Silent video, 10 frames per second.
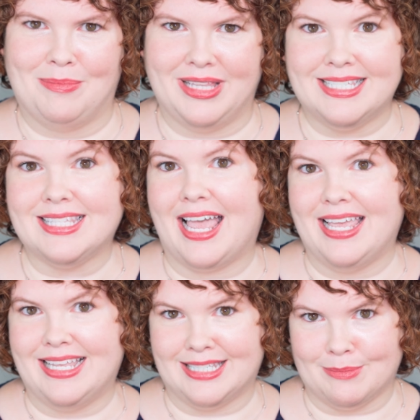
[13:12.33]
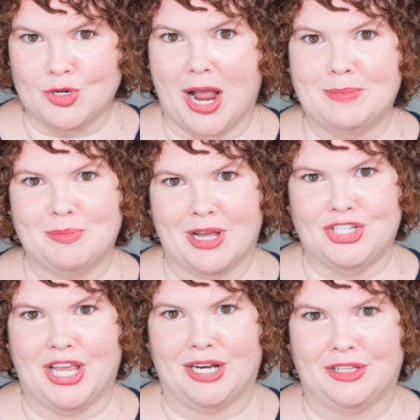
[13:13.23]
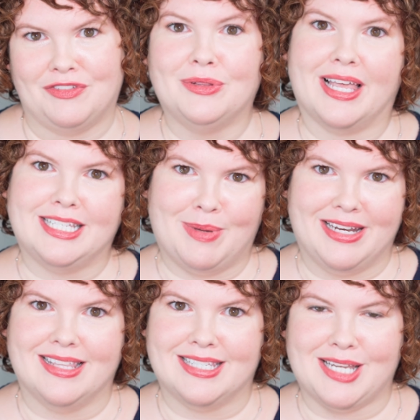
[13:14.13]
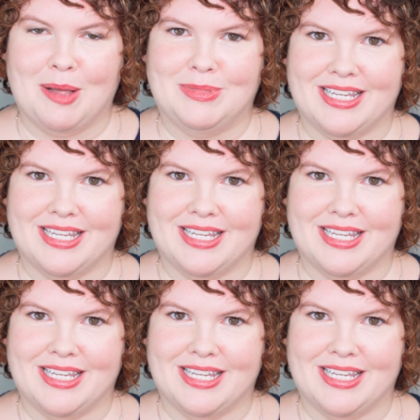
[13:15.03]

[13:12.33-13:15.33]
Please like and subscribe to my channel if you like spending this time